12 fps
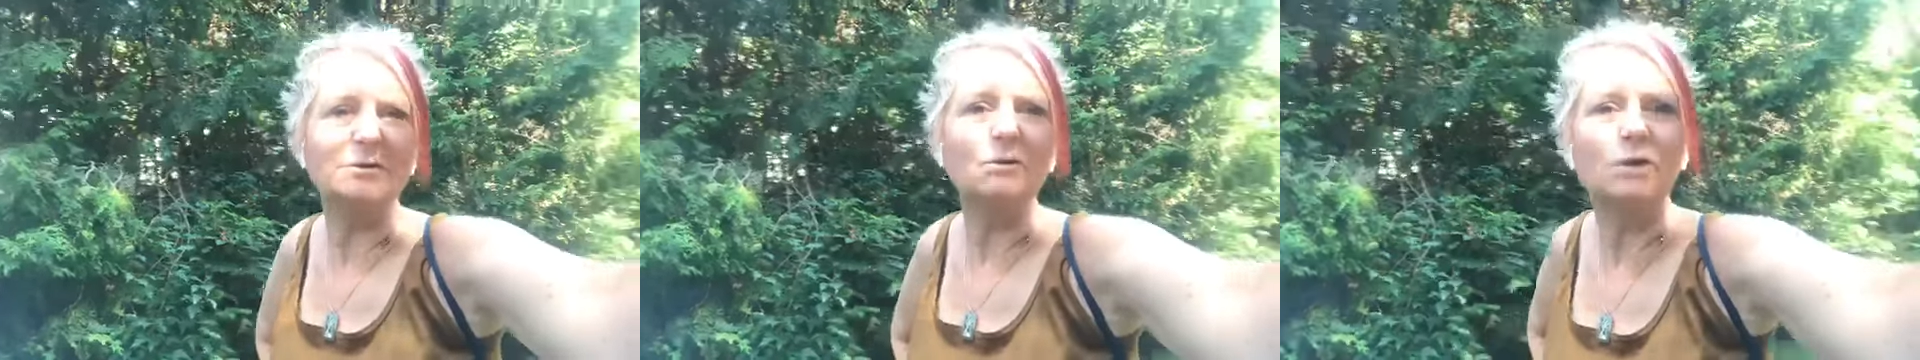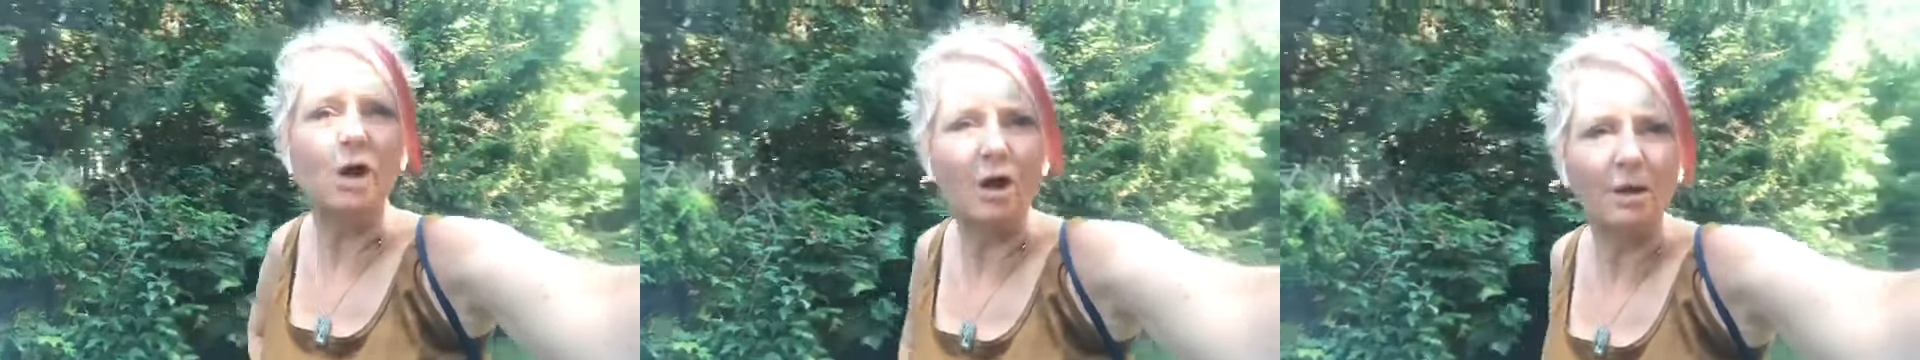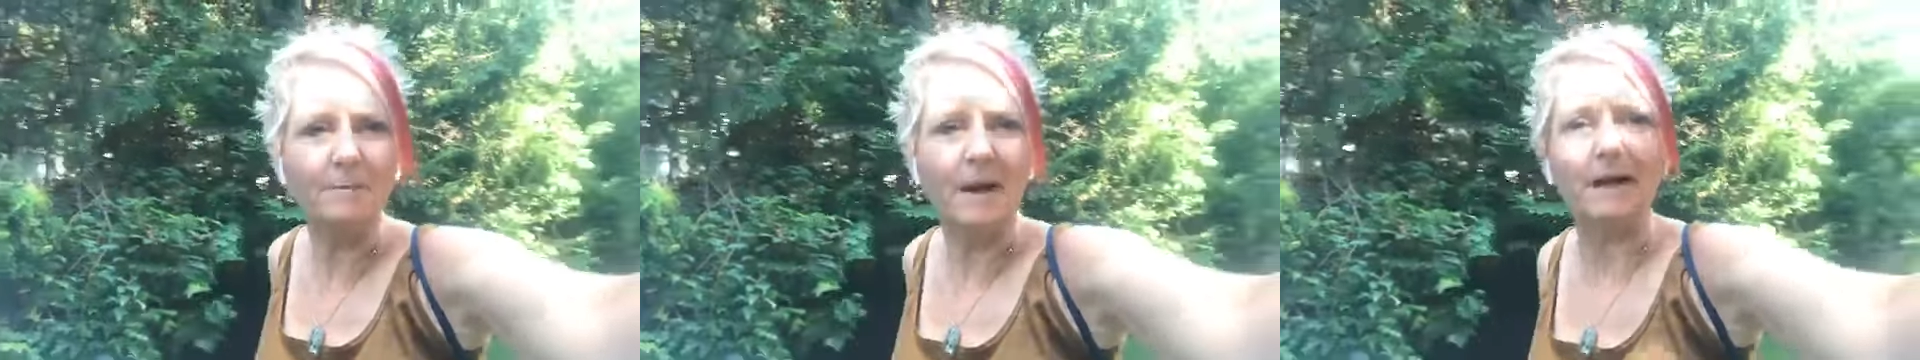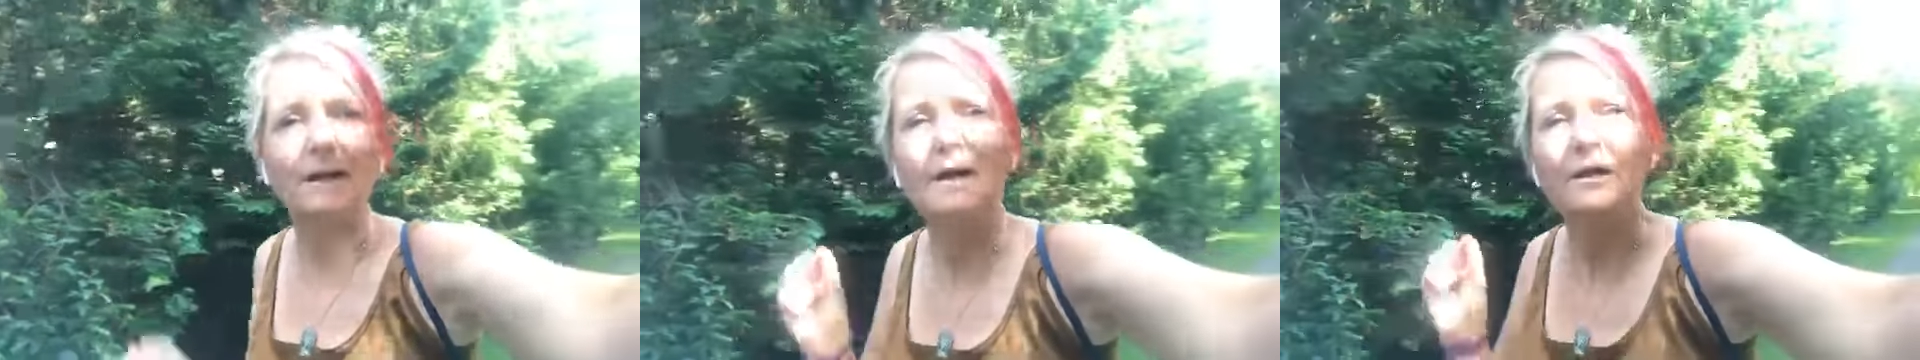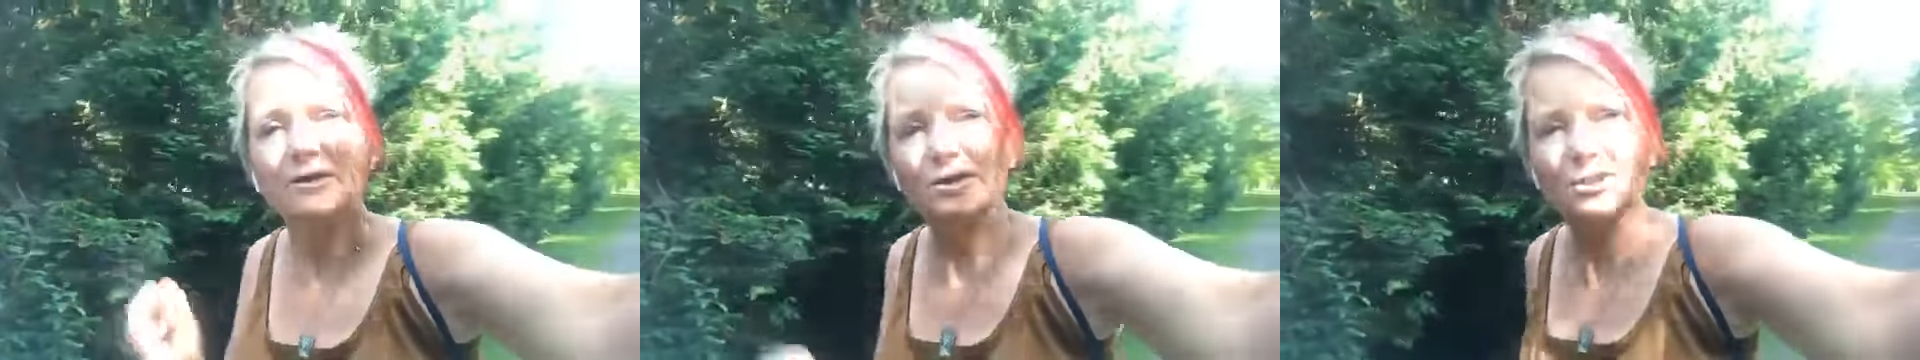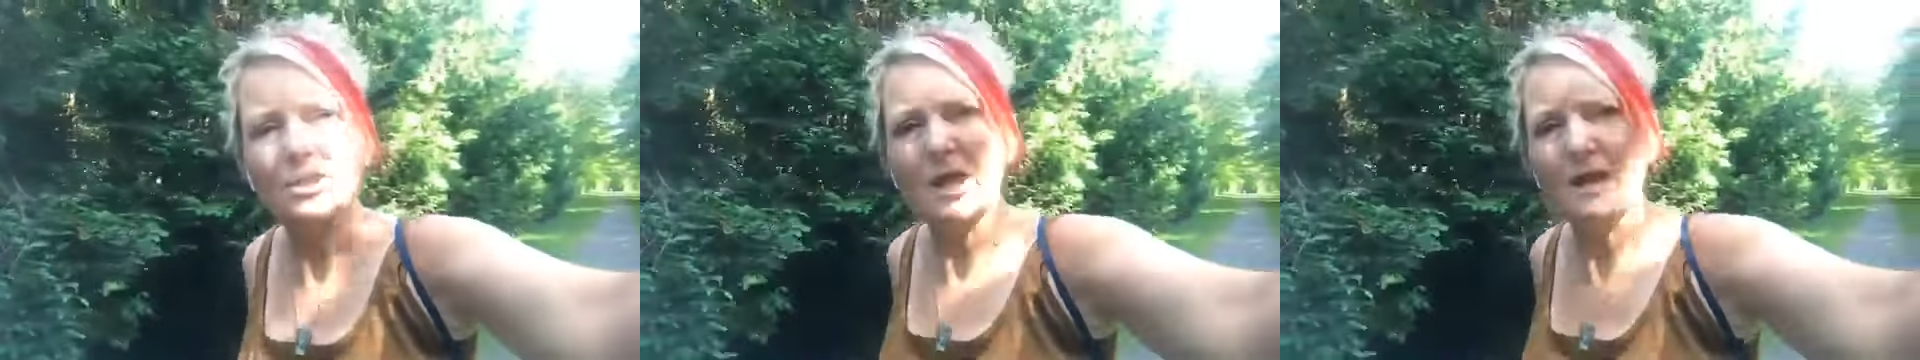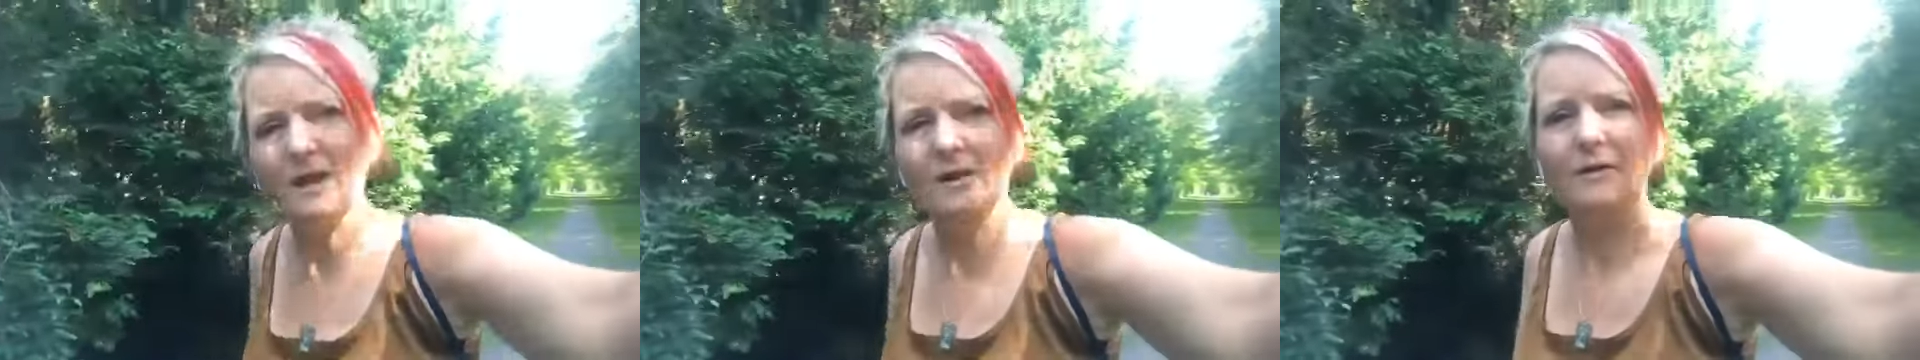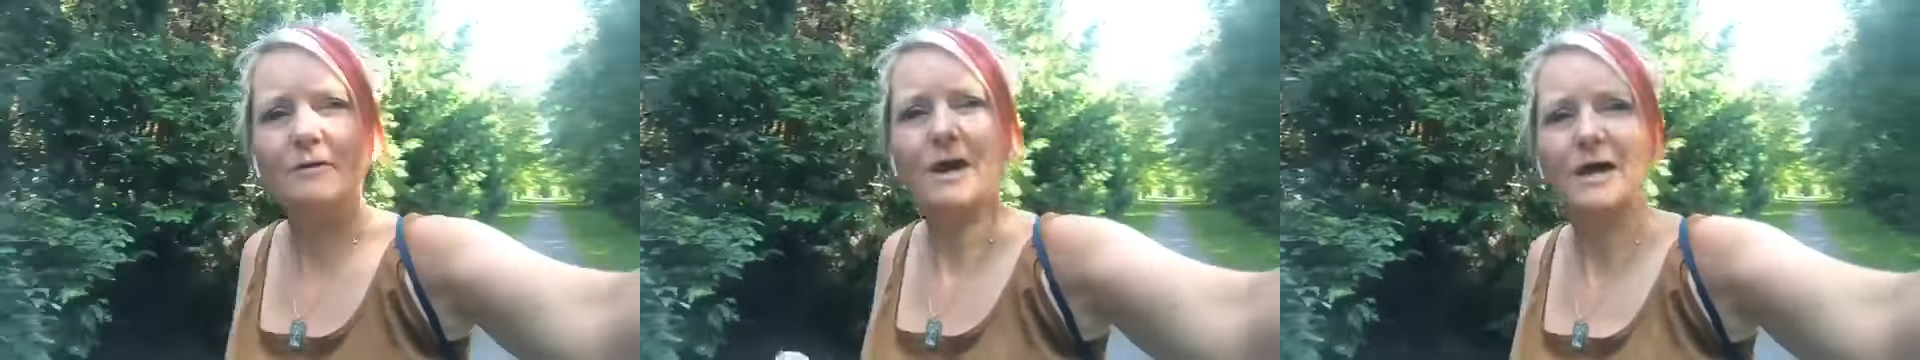So comment, share,